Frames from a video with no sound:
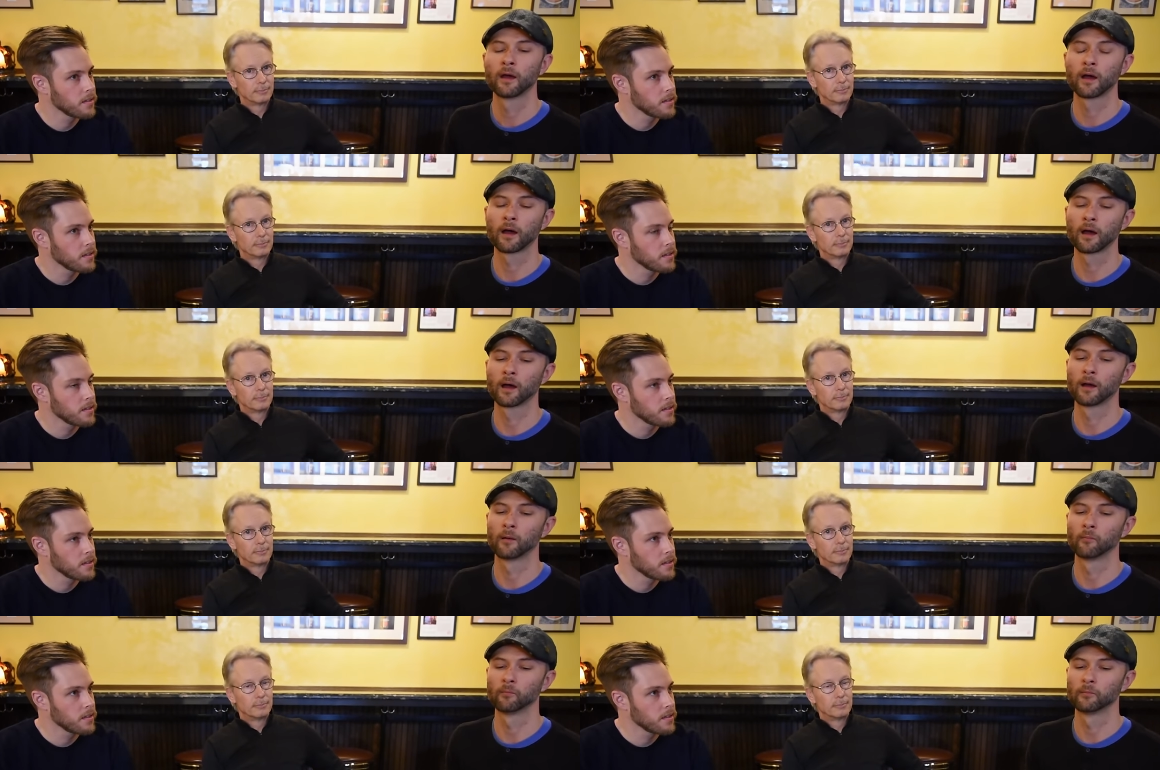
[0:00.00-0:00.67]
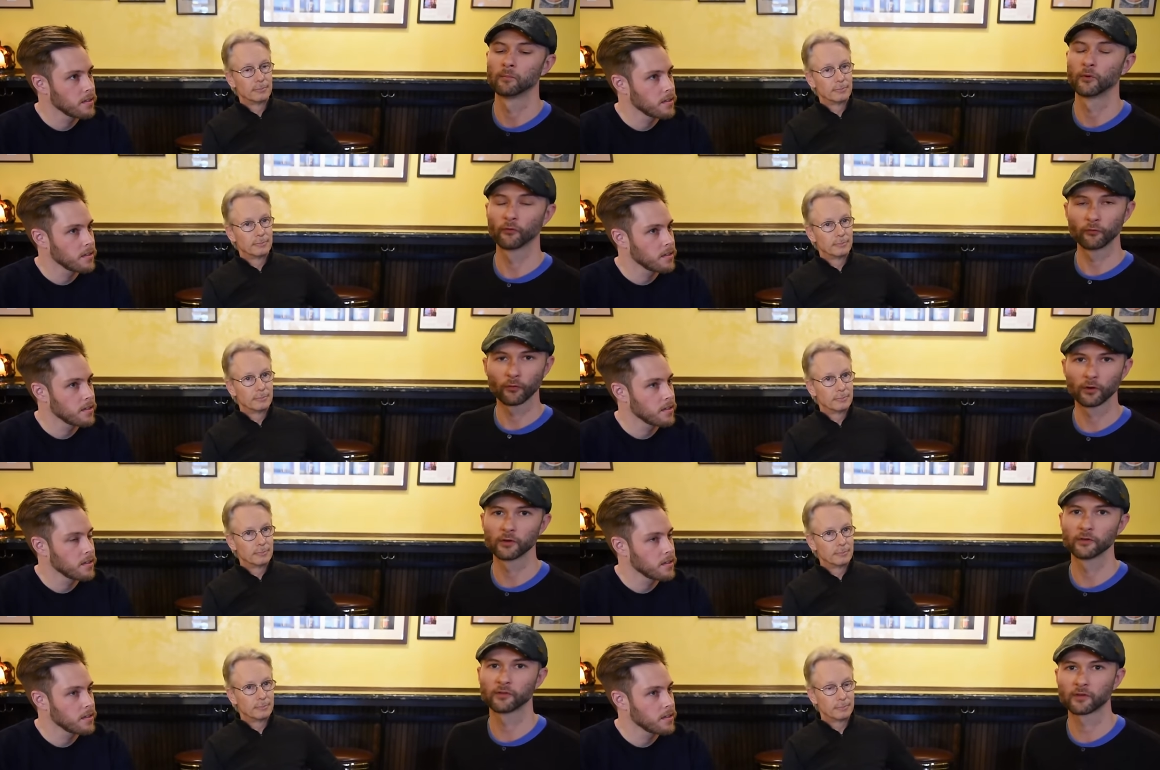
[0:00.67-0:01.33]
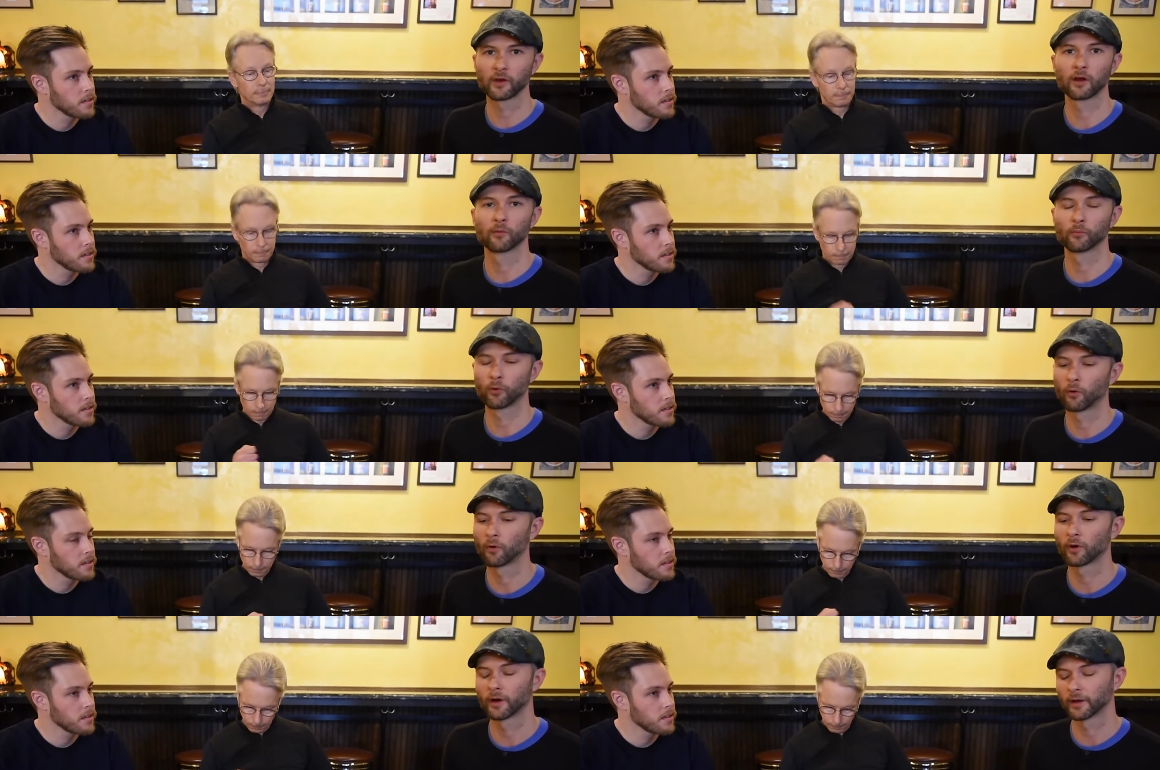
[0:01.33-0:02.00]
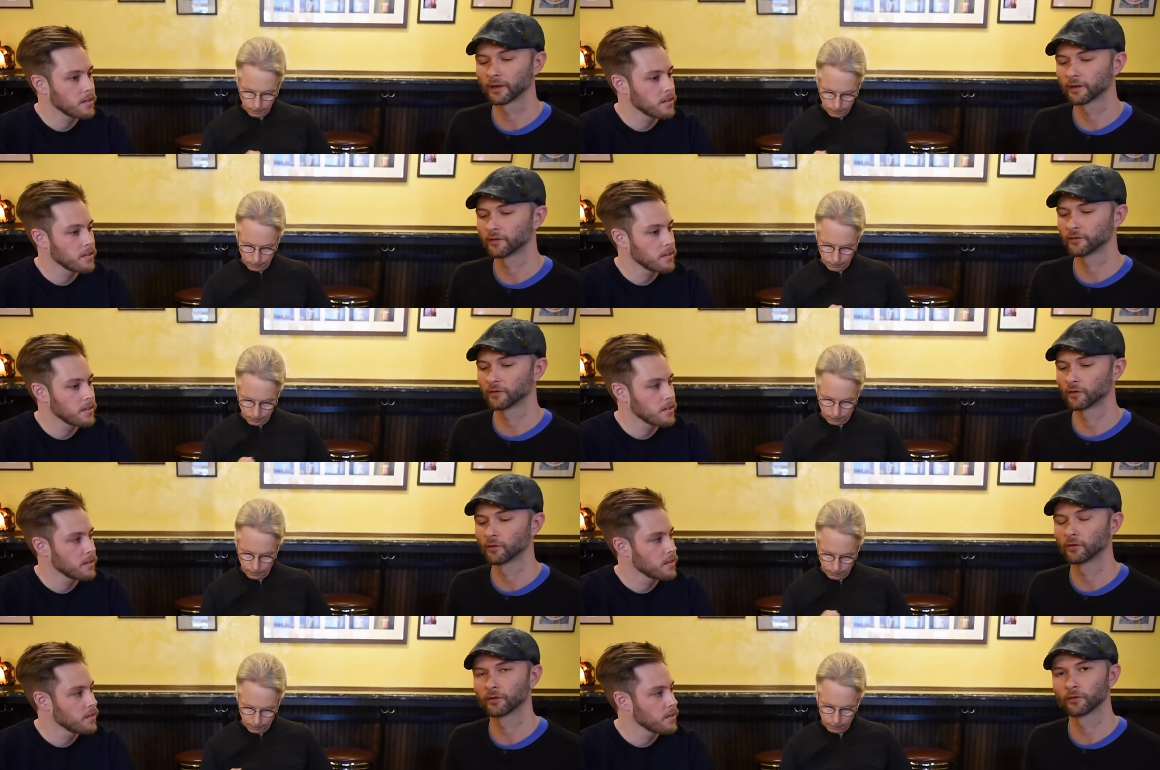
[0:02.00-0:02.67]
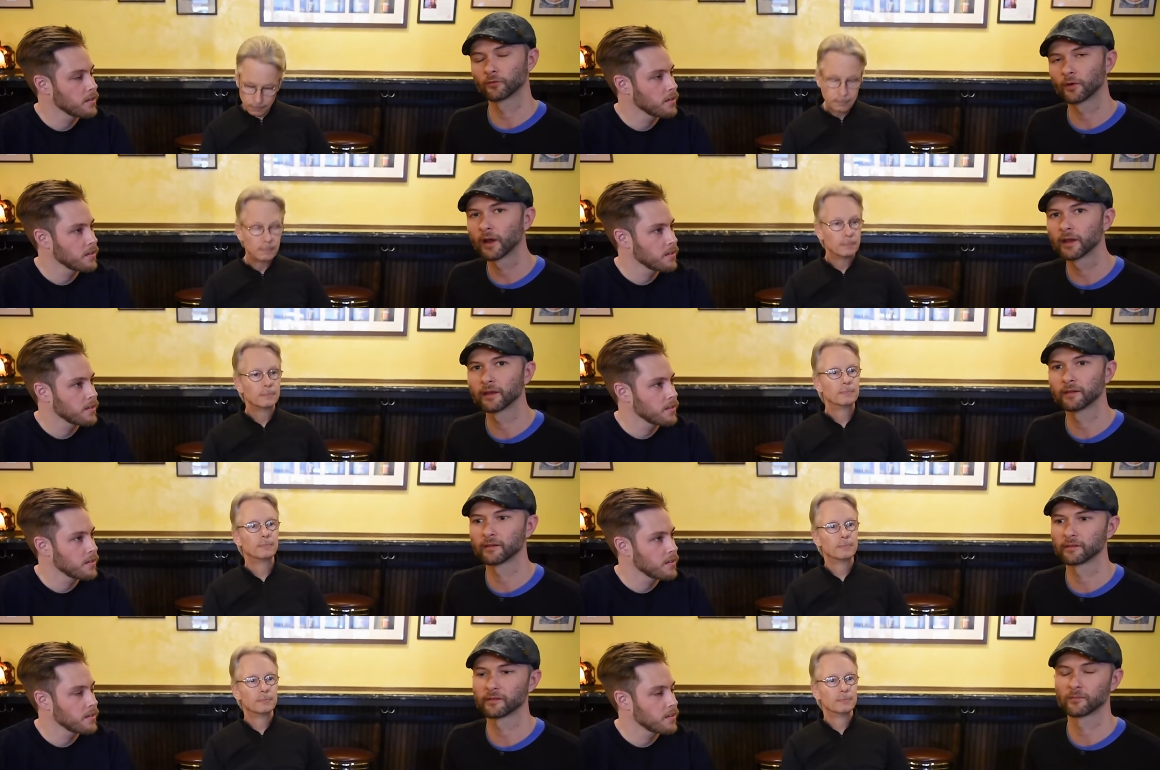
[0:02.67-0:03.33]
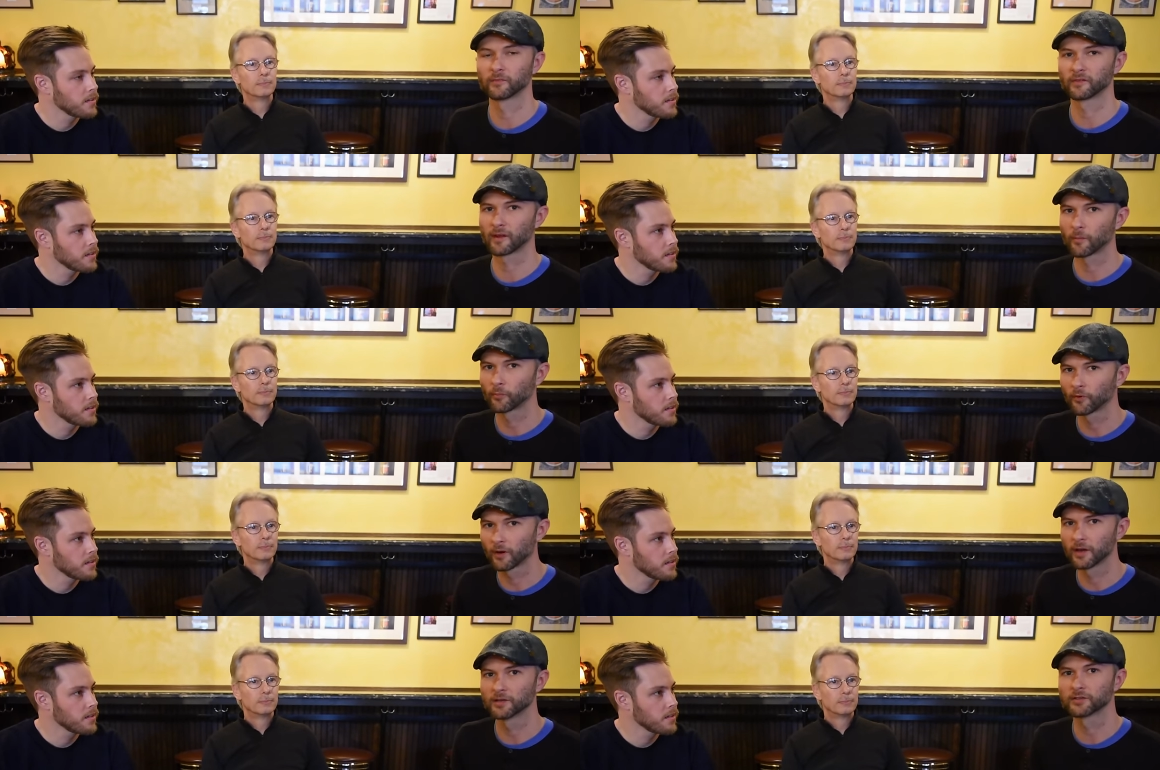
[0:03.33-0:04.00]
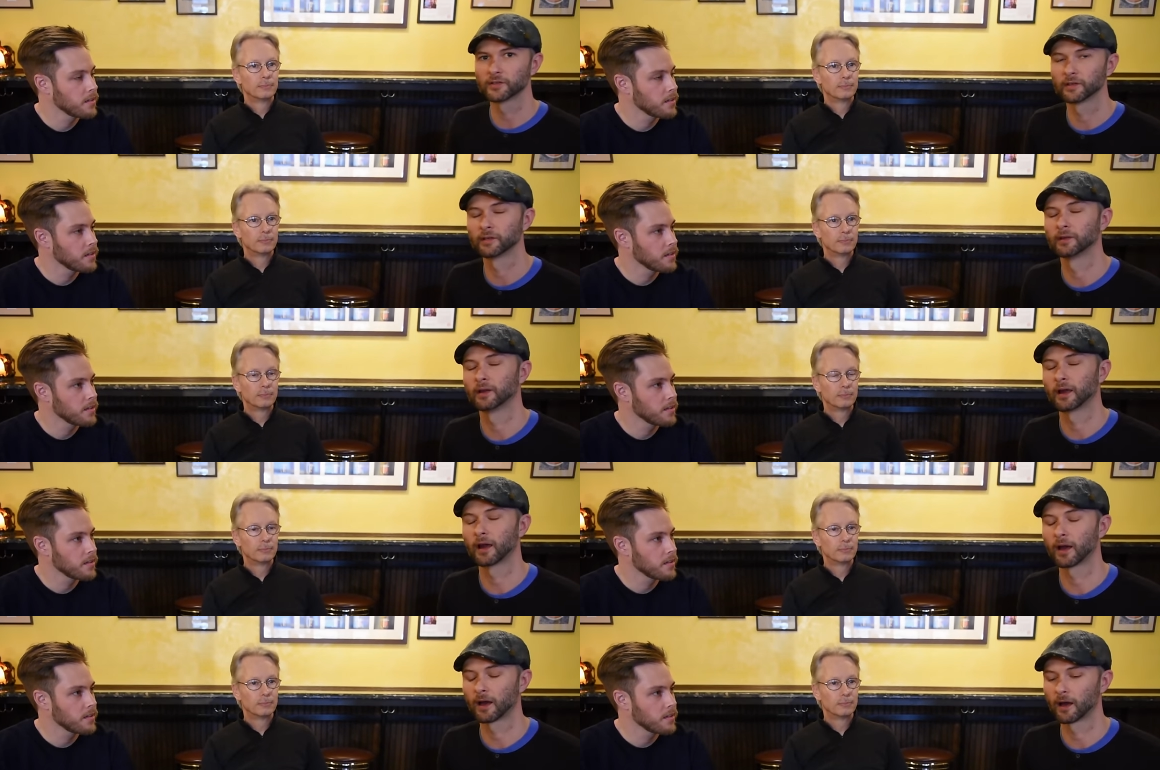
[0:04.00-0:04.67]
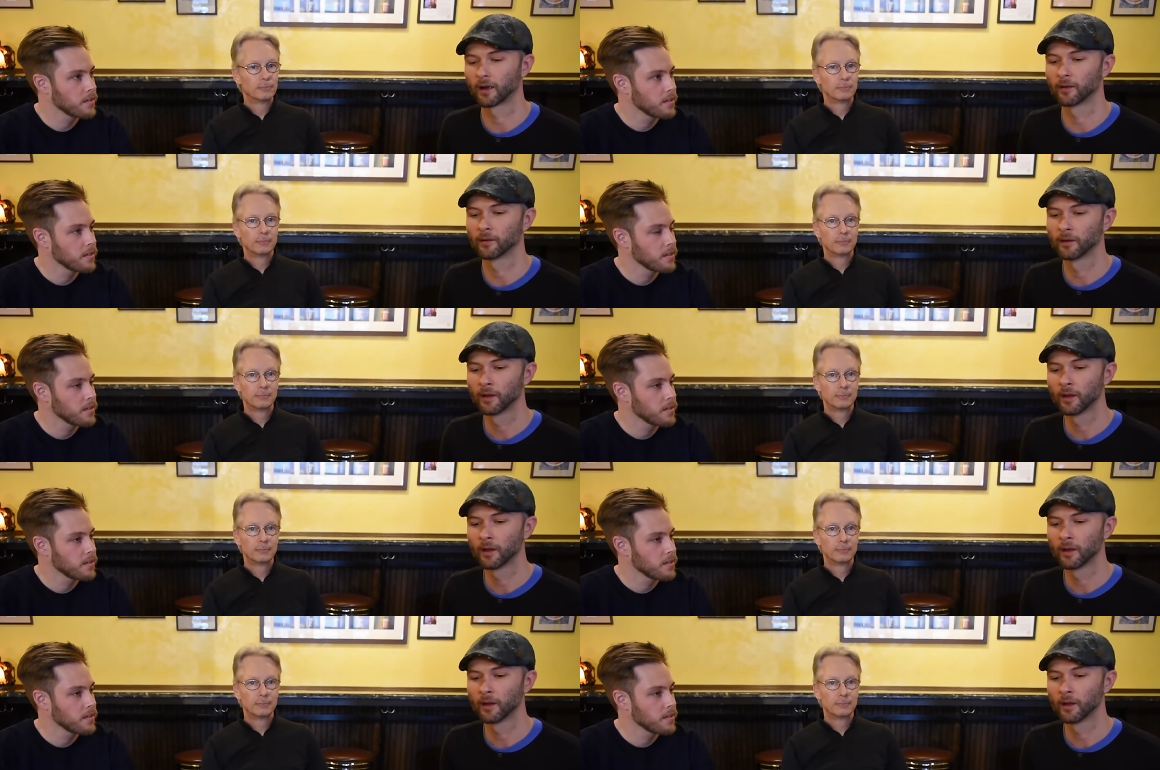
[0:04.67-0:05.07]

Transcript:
Speaker 1: um, before you start pouring, because you'll you'll run into some separation uh,